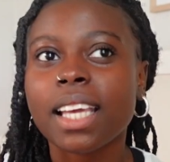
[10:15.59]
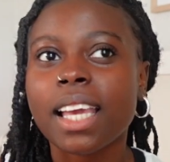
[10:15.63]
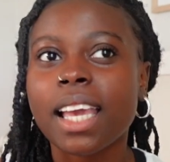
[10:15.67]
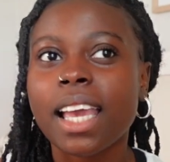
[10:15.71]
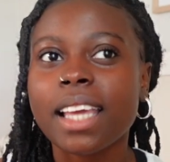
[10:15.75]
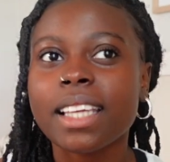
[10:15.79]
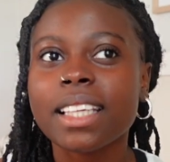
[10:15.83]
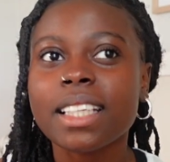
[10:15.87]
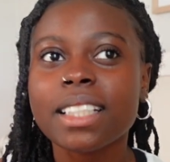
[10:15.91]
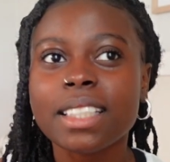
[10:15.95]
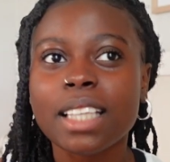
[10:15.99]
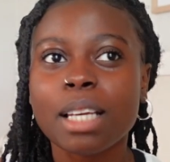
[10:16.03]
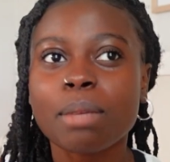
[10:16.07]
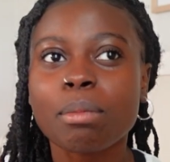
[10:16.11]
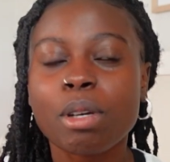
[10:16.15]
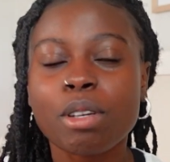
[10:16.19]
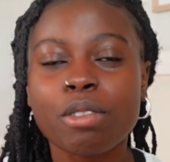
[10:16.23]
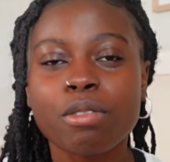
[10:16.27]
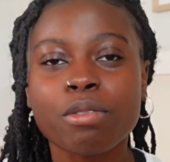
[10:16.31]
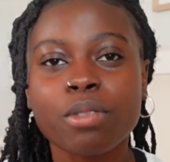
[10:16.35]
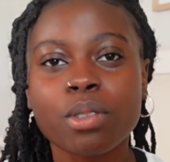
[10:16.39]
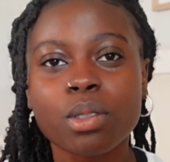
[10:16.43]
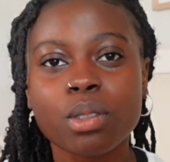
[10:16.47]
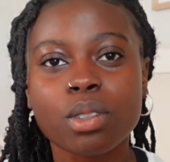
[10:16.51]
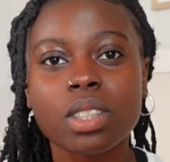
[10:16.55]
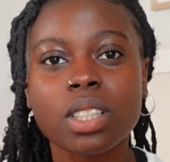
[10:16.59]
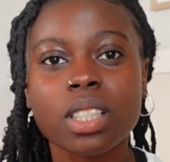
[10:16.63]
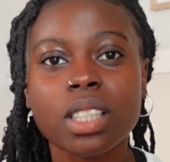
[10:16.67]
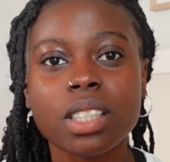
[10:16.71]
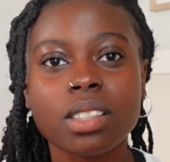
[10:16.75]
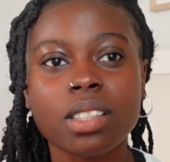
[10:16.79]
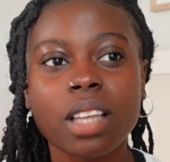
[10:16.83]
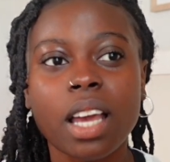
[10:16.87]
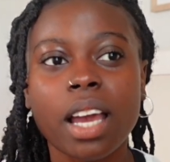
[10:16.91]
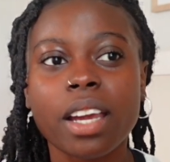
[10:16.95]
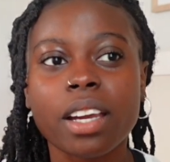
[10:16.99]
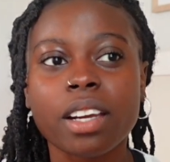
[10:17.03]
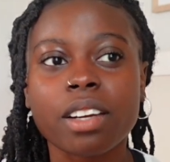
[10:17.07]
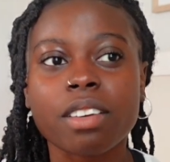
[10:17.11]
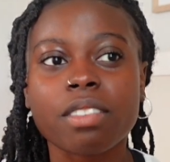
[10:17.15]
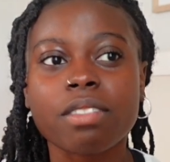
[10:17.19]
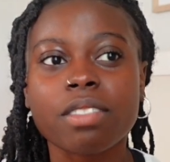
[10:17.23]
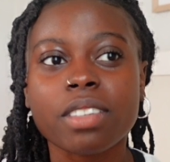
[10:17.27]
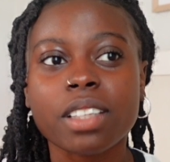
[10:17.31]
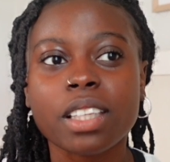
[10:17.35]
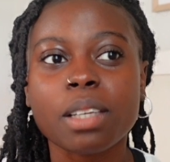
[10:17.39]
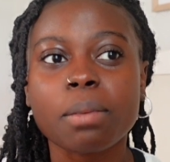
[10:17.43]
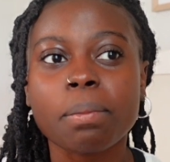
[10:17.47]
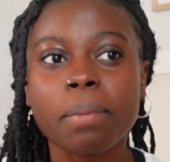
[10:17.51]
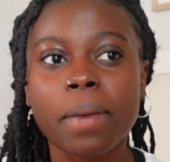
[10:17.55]
Anytime I feel the desire
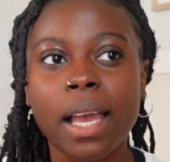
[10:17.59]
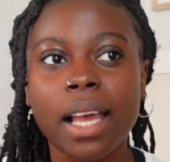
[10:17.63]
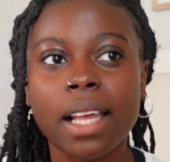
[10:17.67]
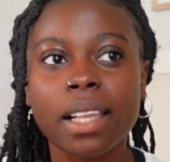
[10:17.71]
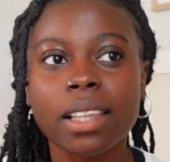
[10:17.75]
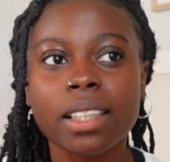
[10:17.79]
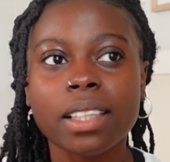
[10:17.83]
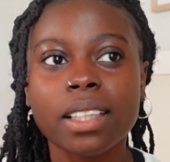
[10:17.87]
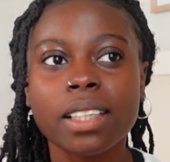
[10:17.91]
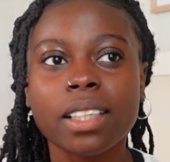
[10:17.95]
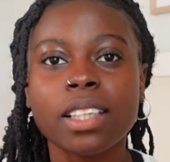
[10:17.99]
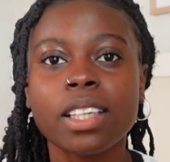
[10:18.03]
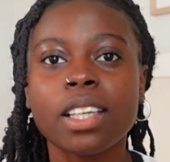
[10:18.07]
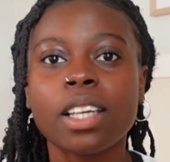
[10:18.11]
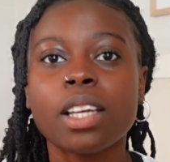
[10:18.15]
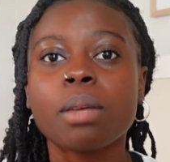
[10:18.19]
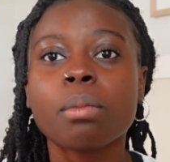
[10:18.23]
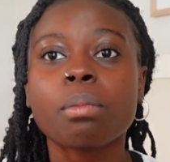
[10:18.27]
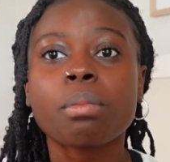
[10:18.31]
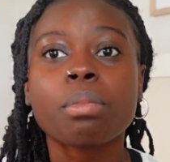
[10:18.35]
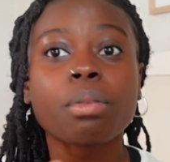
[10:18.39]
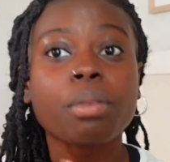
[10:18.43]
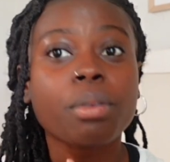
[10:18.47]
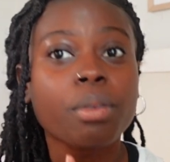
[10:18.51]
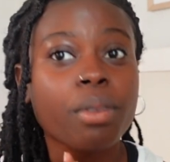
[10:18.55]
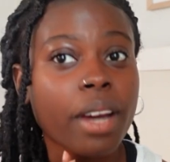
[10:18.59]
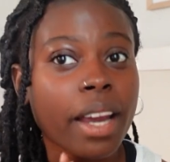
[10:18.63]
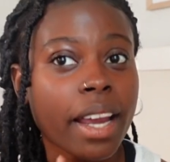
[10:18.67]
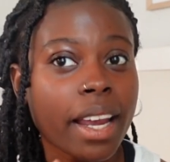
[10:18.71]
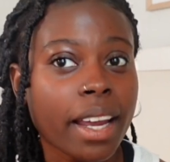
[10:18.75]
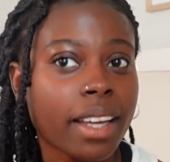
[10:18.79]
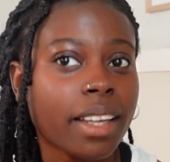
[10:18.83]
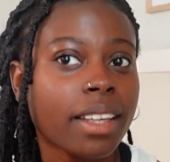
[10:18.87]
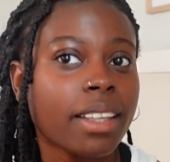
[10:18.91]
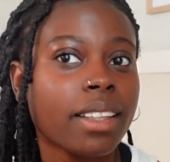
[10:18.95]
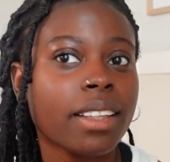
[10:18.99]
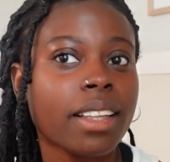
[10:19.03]
really badly, pray.